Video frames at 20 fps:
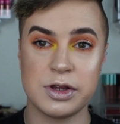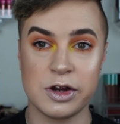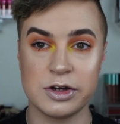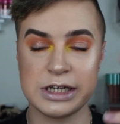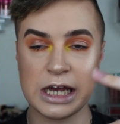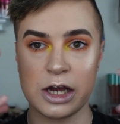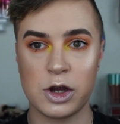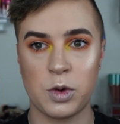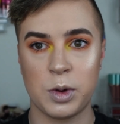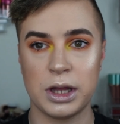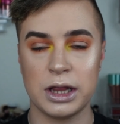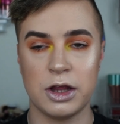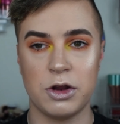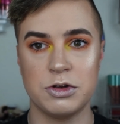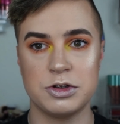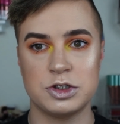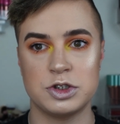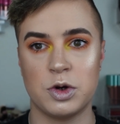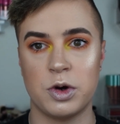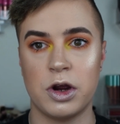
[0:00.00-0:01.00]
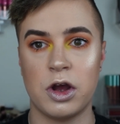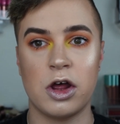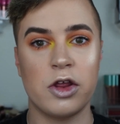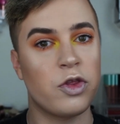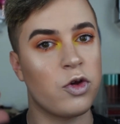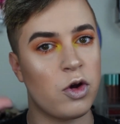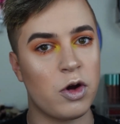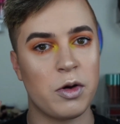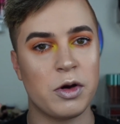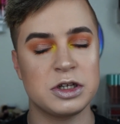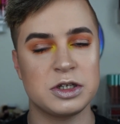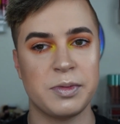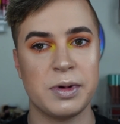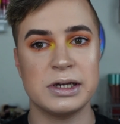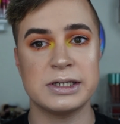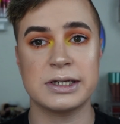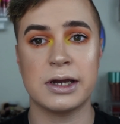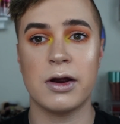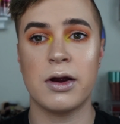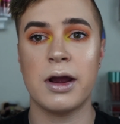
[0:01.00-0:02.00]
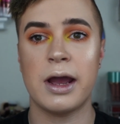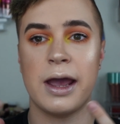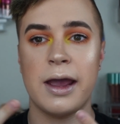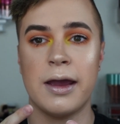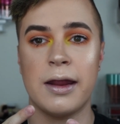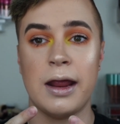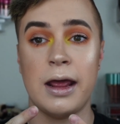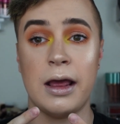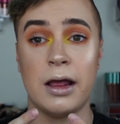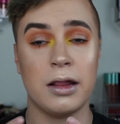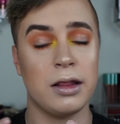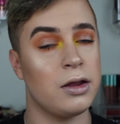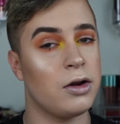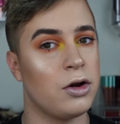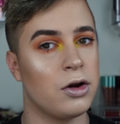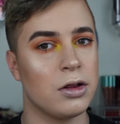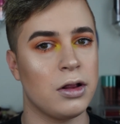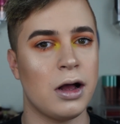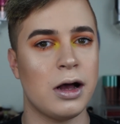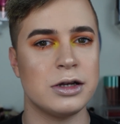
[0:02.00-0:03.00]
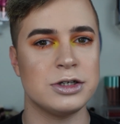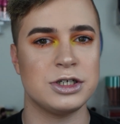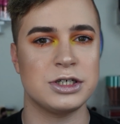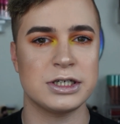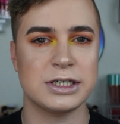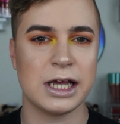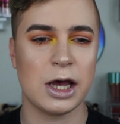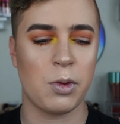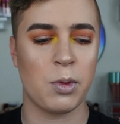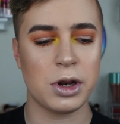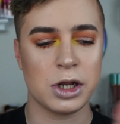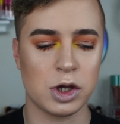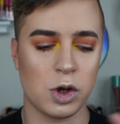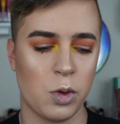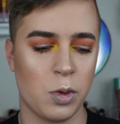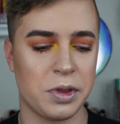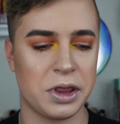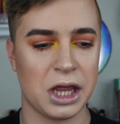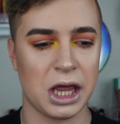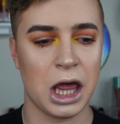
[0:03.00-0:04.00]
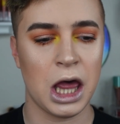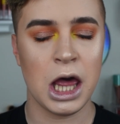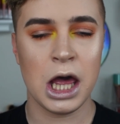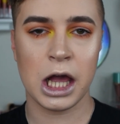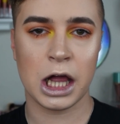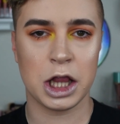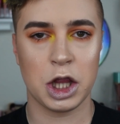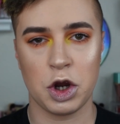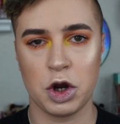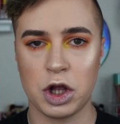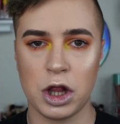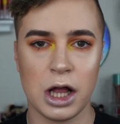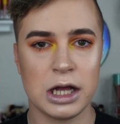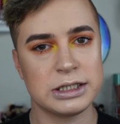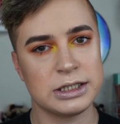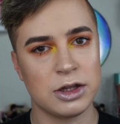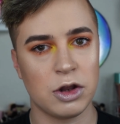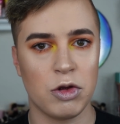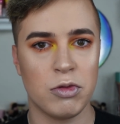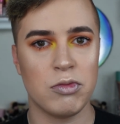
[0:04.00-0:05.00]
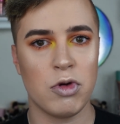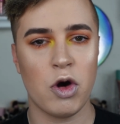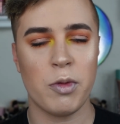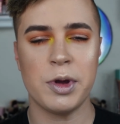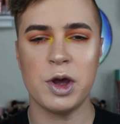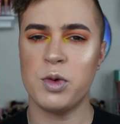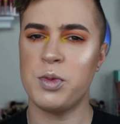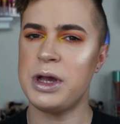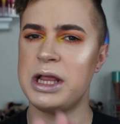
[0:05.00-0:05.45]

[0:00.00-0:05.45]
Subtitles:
there's that quick little tutorial. I'll throw on some mascara and a clear gloss, just because I wanted to go with a clear gloss little moment.